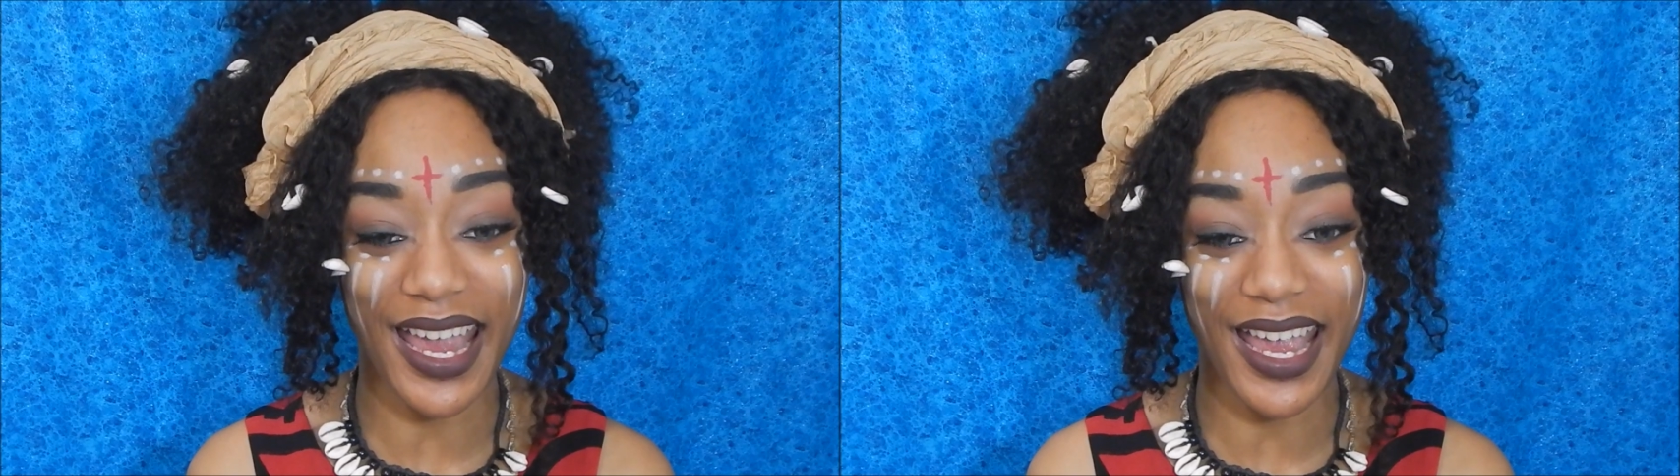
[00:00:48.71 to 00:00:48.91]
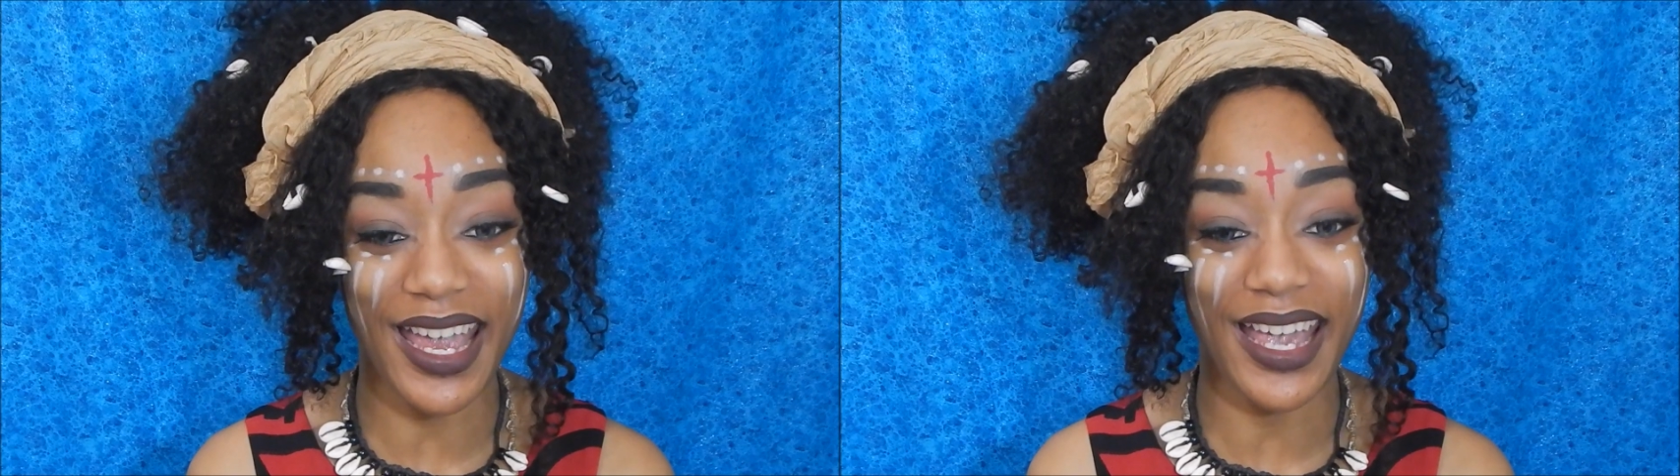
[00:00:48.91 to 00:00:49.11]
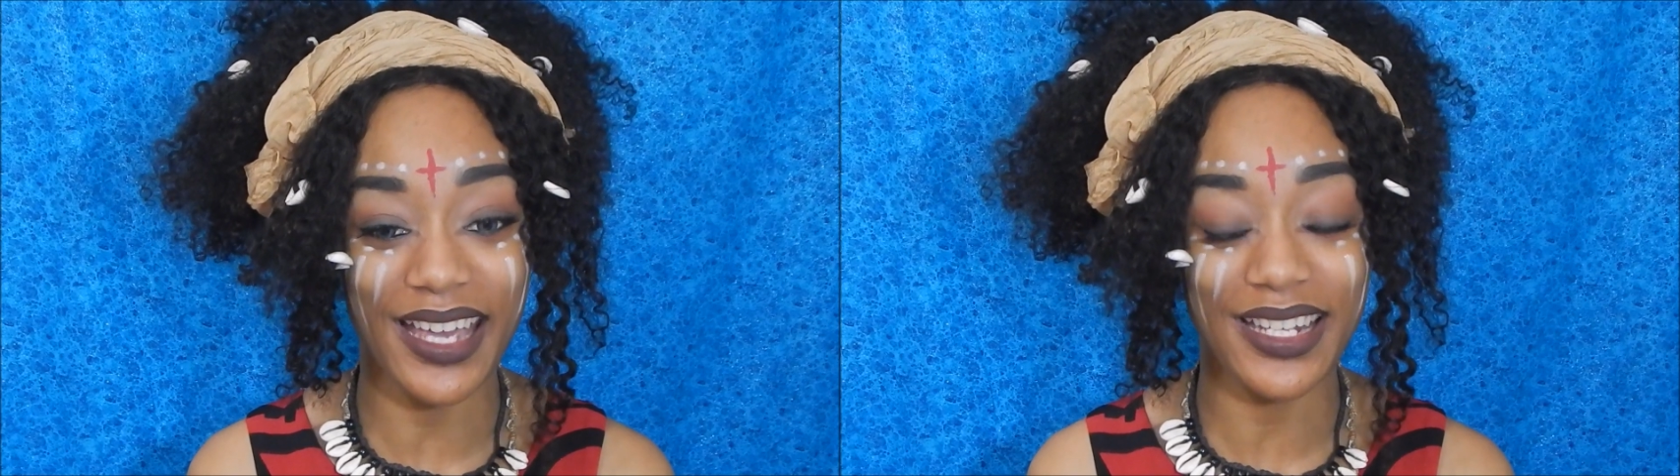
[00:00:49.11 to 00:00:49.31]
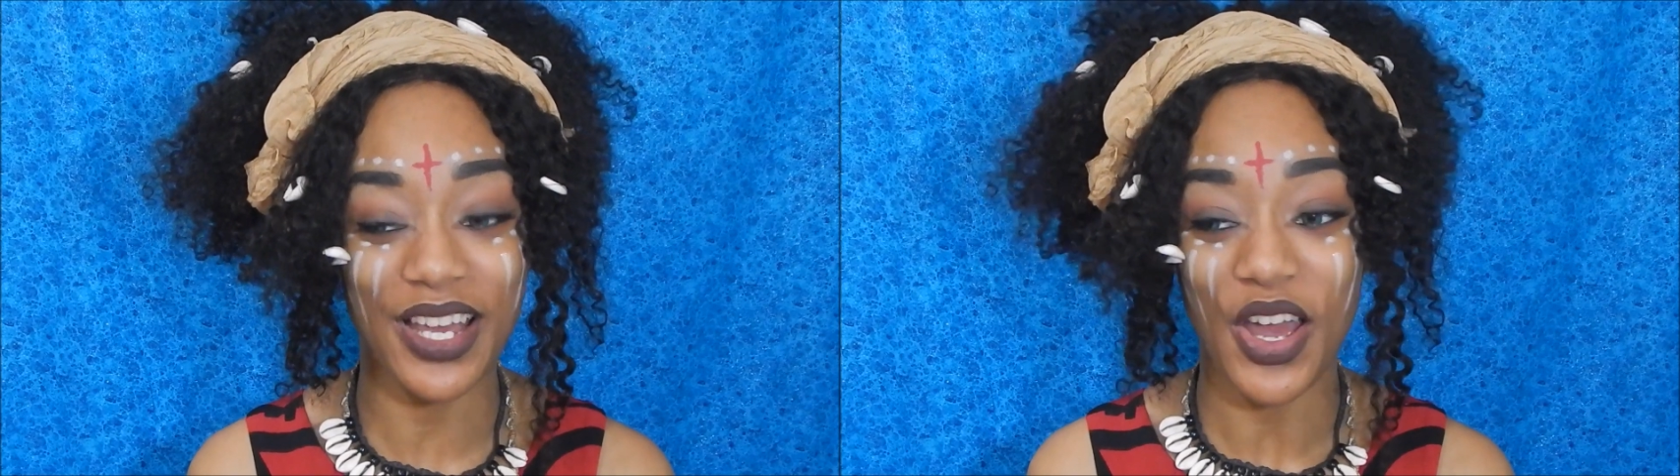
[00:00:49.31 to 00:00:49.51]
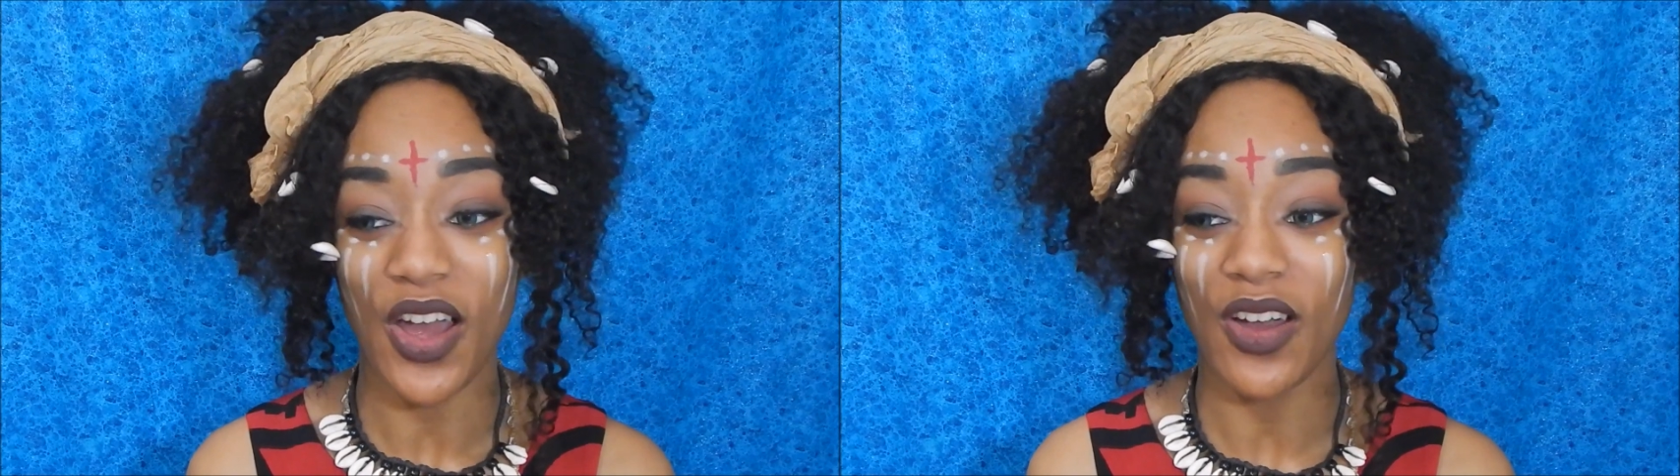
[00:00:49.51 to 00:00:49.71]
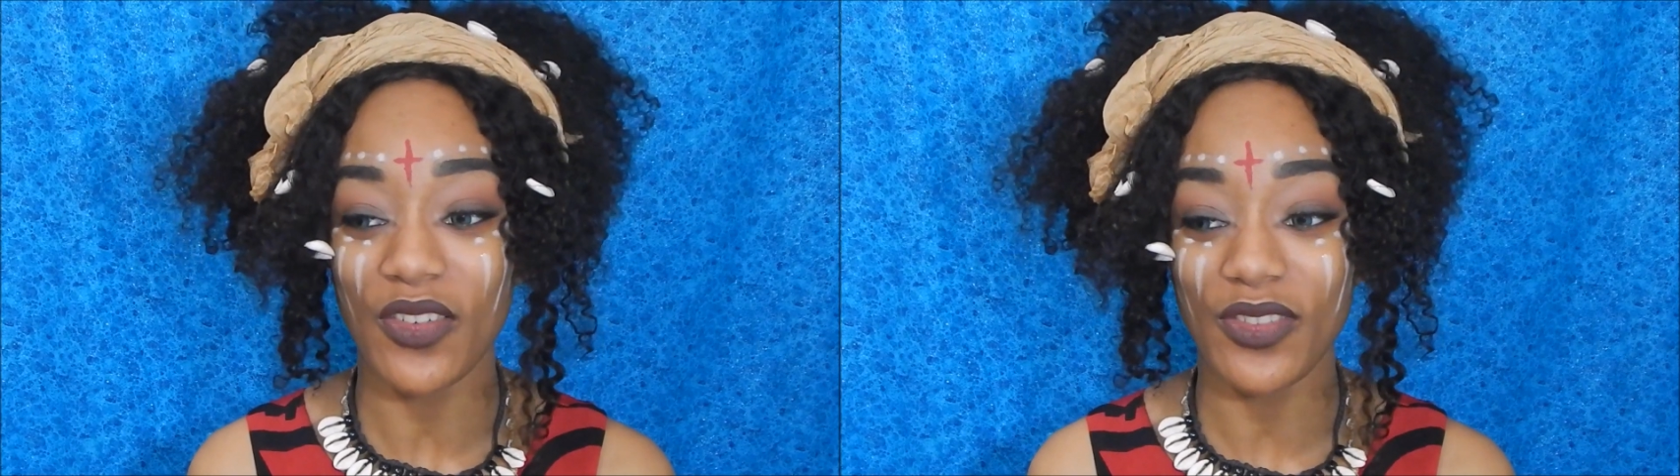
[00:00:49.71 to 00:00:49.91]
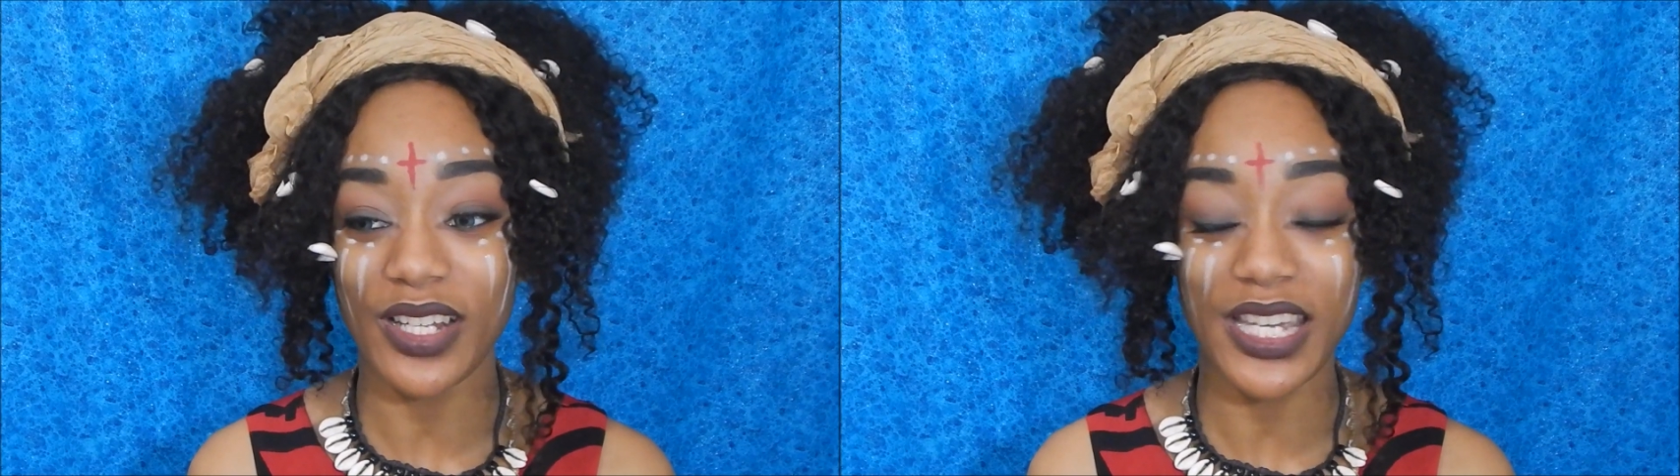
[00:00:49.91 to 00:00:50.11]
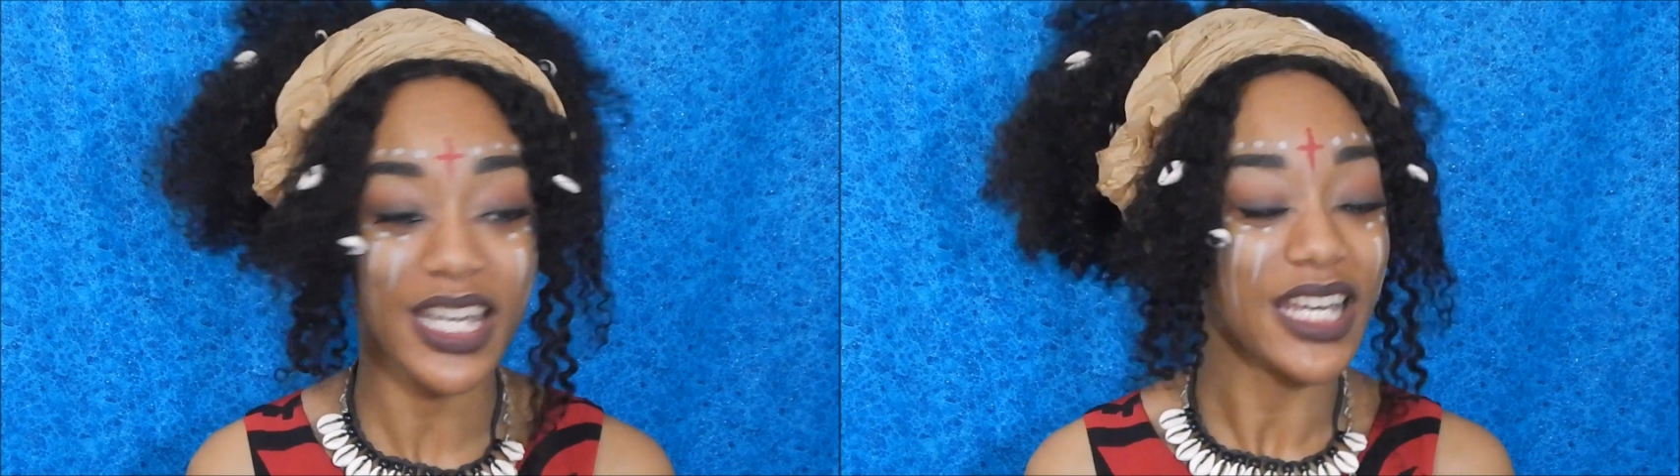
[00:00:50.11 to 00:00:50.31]
And
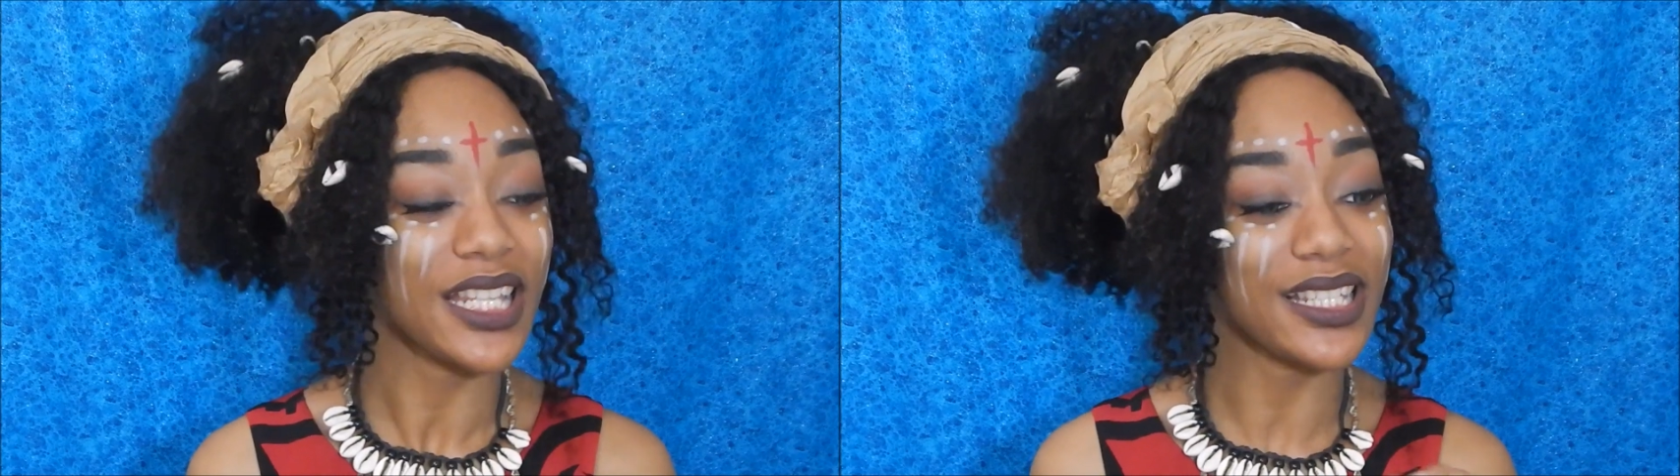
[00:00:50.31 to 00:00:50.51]
hopefully